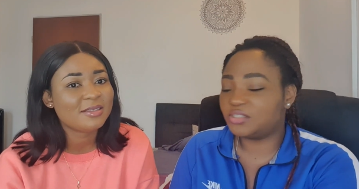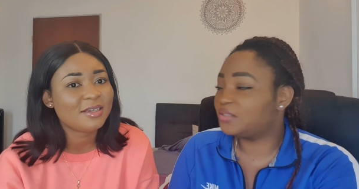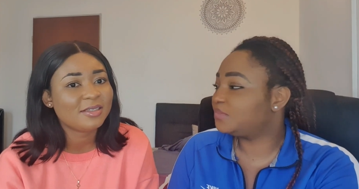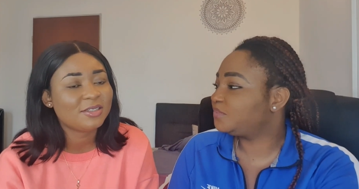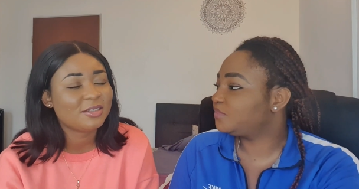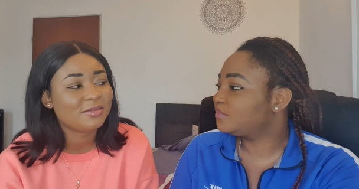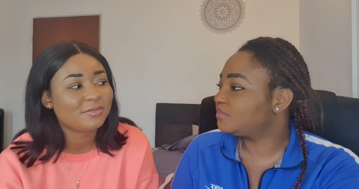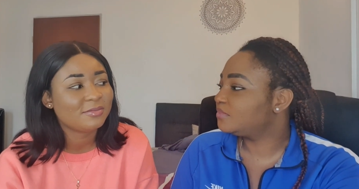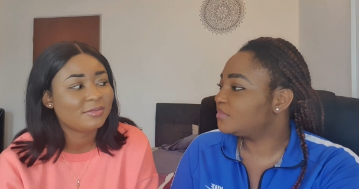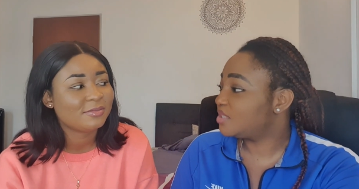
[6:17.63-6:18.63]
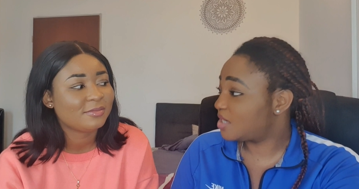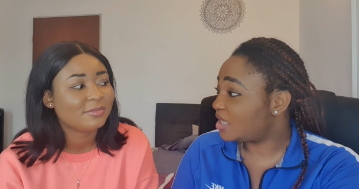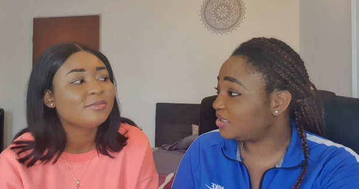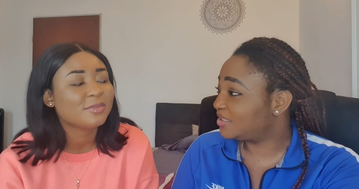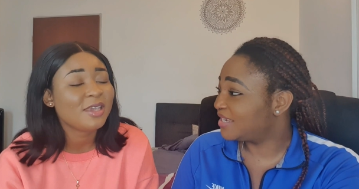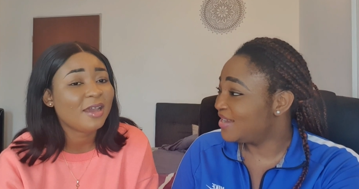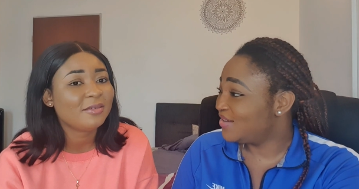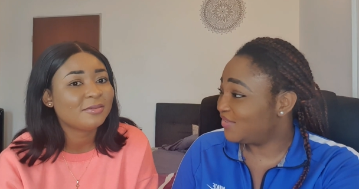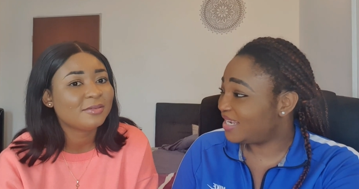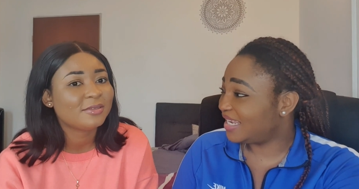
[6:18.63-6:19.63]
Speaker 1: touch. touch touch? Yeah.
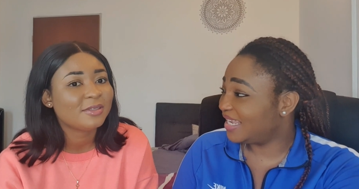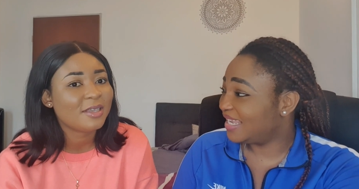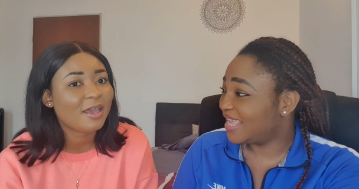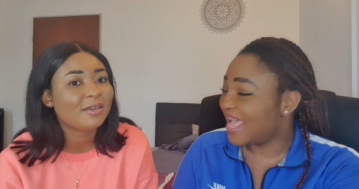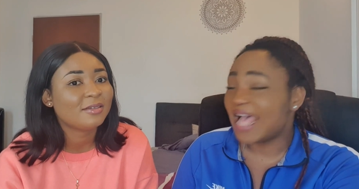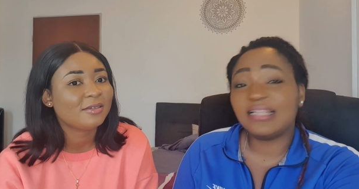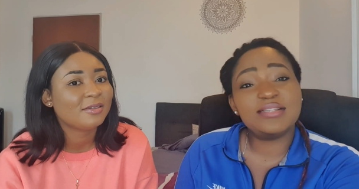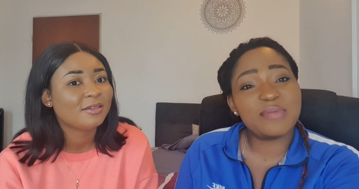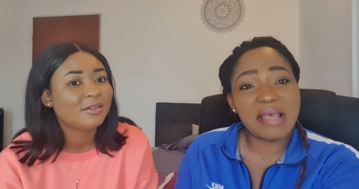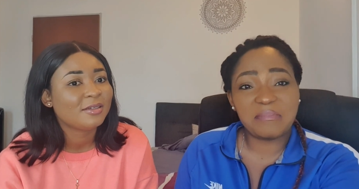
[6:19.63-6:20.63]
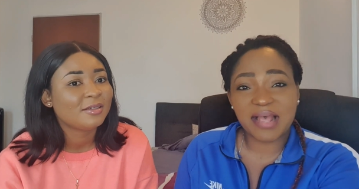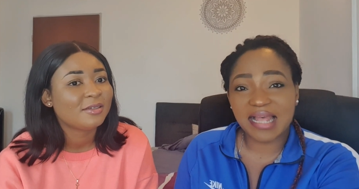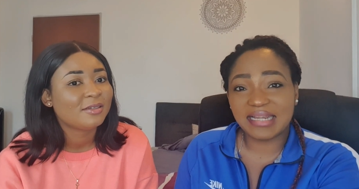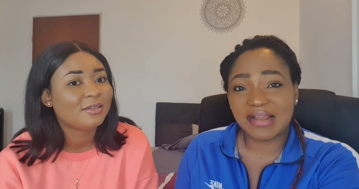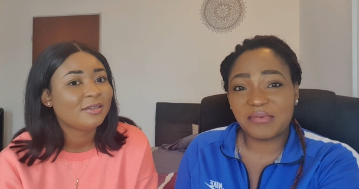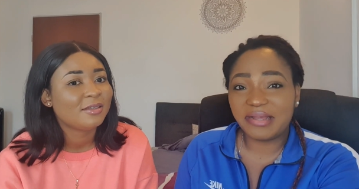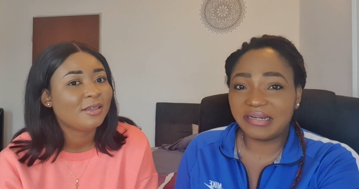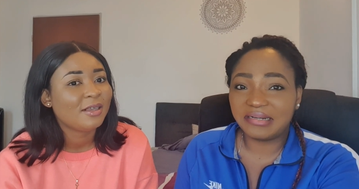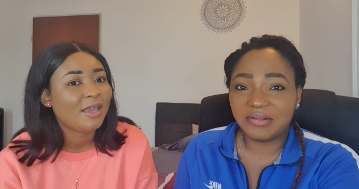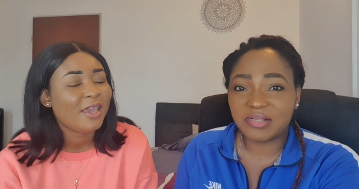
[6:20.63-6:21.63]
Really? Yeah. At least we are part that one.
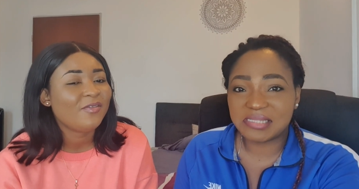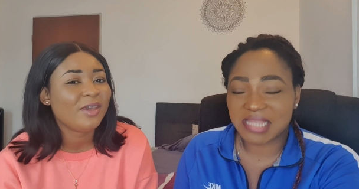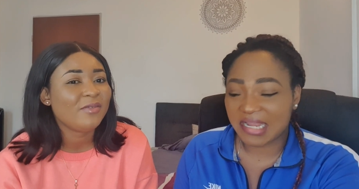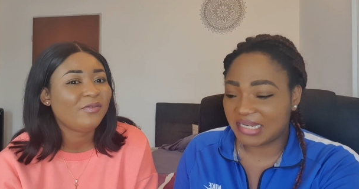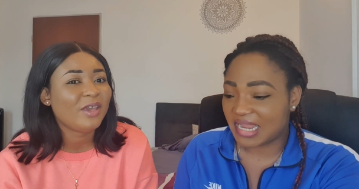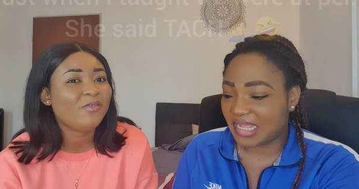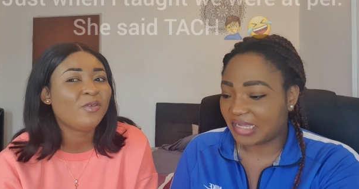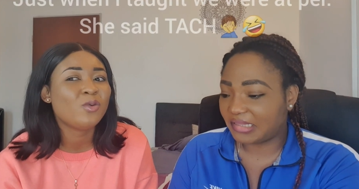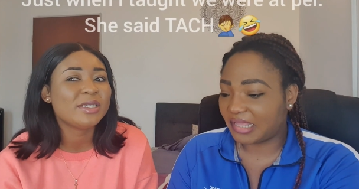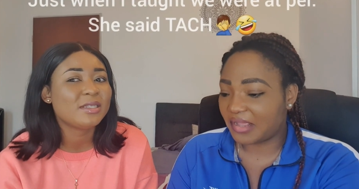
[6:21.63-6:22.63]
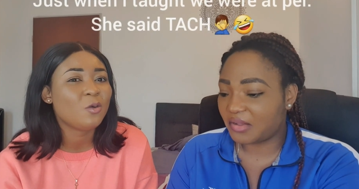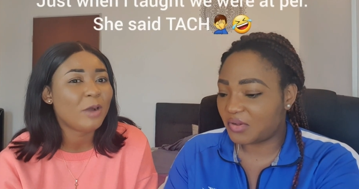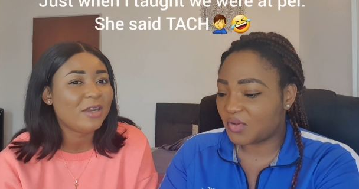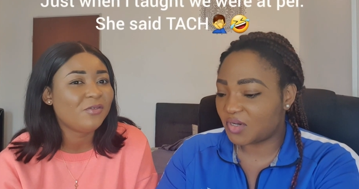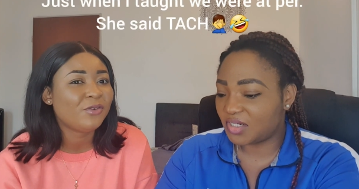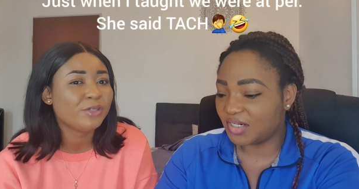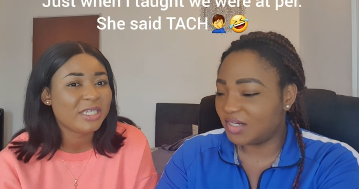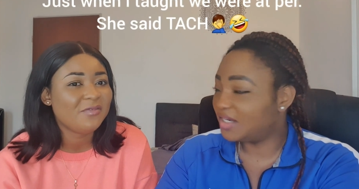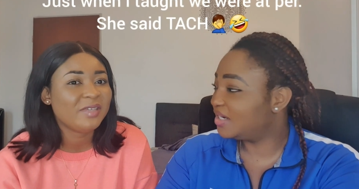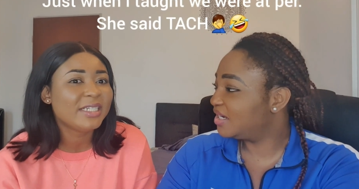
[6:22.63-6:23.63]
God if, if, that. If it was Thank the God. one for
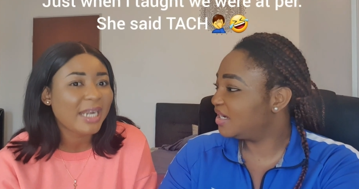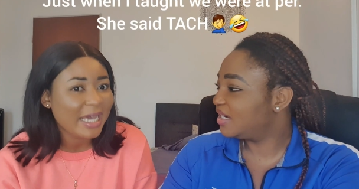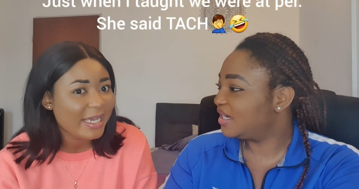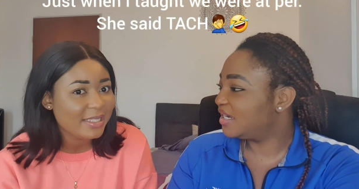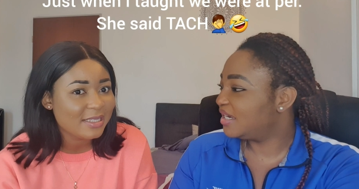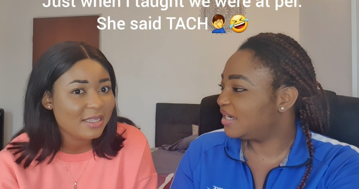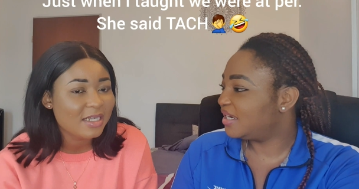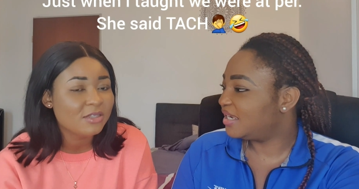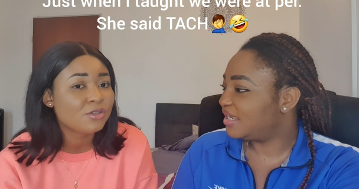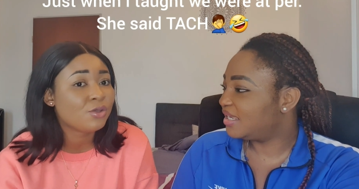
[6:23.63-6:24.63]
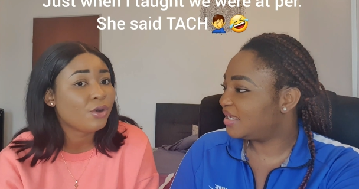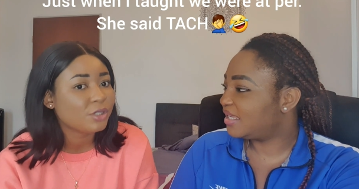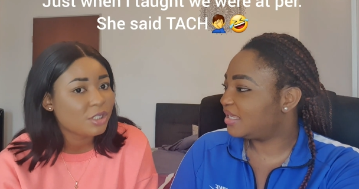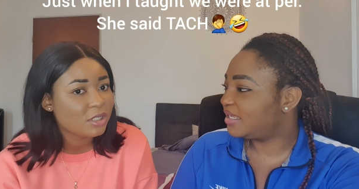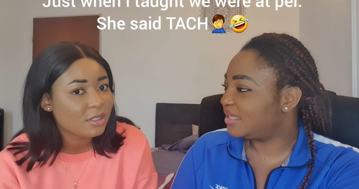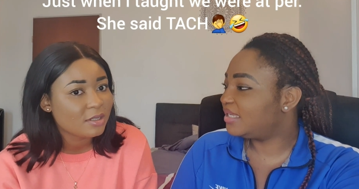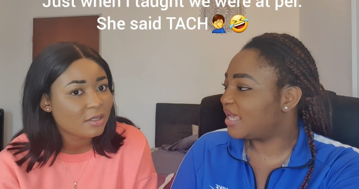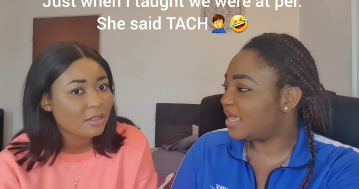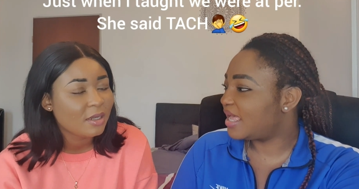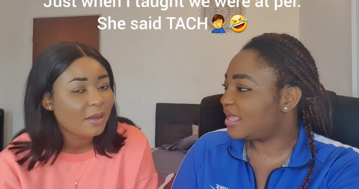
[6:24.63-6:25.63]
Speaker 2: giving light, then it's touch.
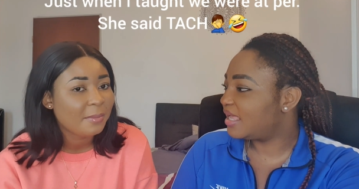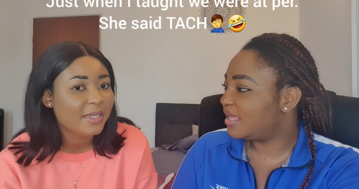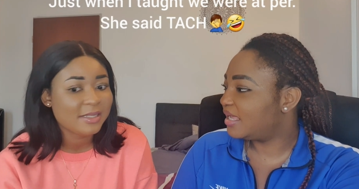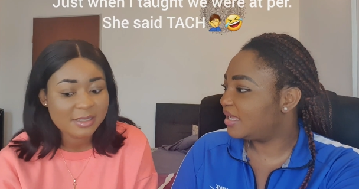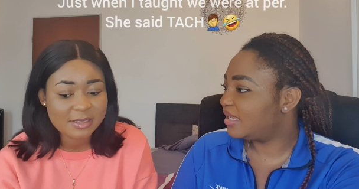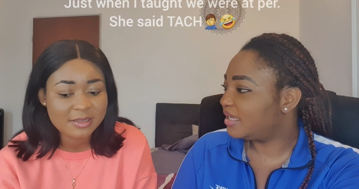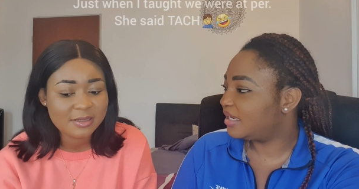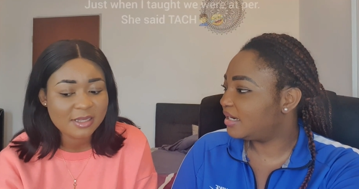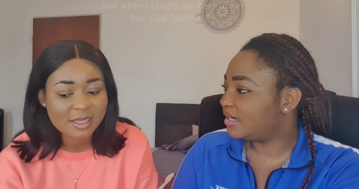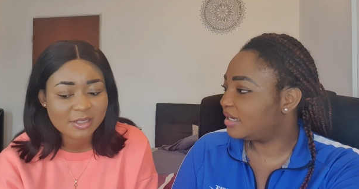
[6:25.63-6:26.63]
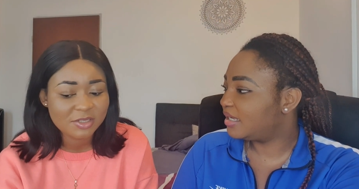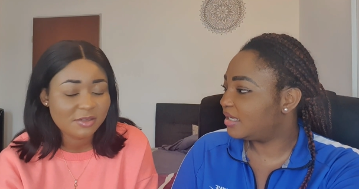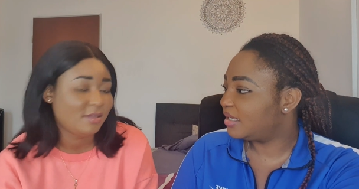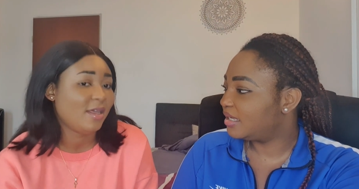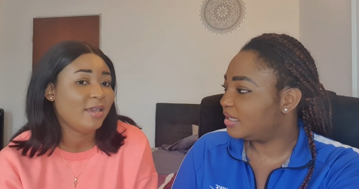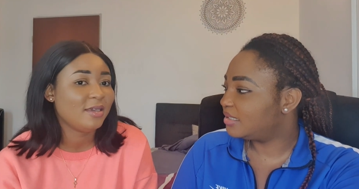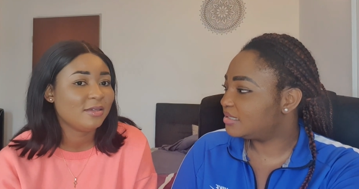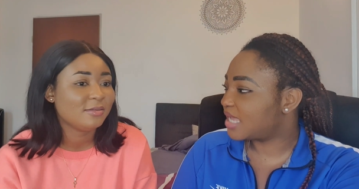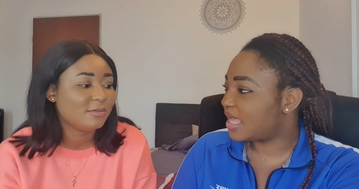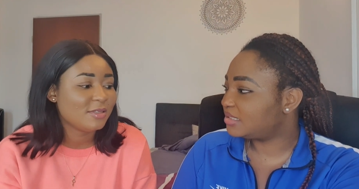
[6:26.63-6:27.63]
Yeah. But this is touch. Like
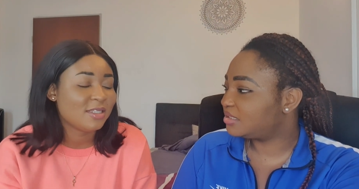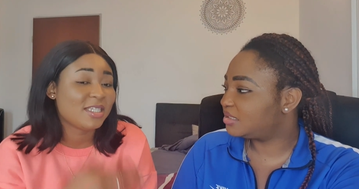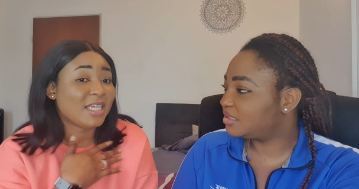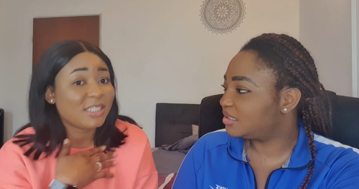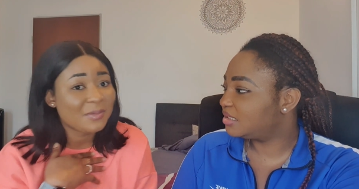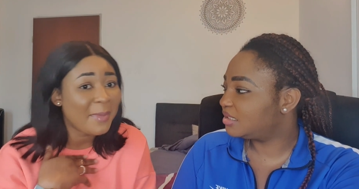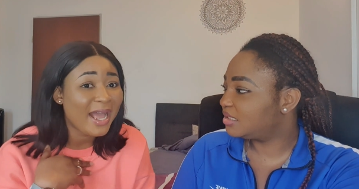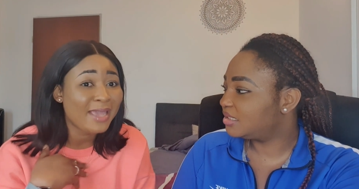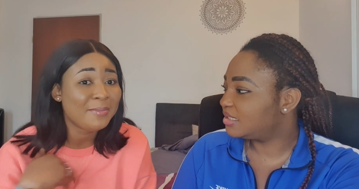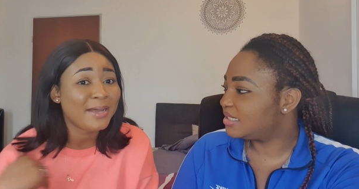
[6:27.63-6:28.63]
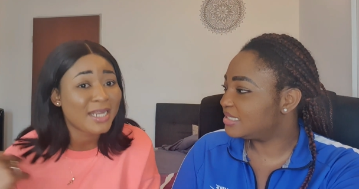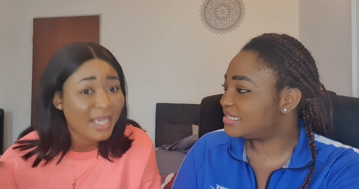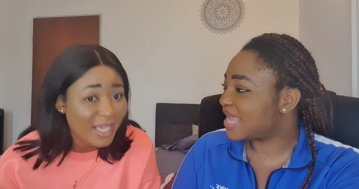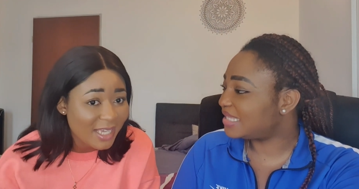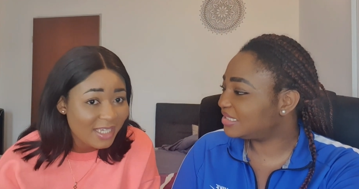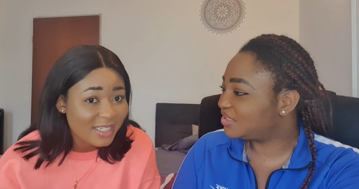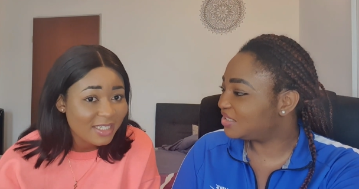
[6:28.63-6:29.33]
touch. Touch my body. Touch.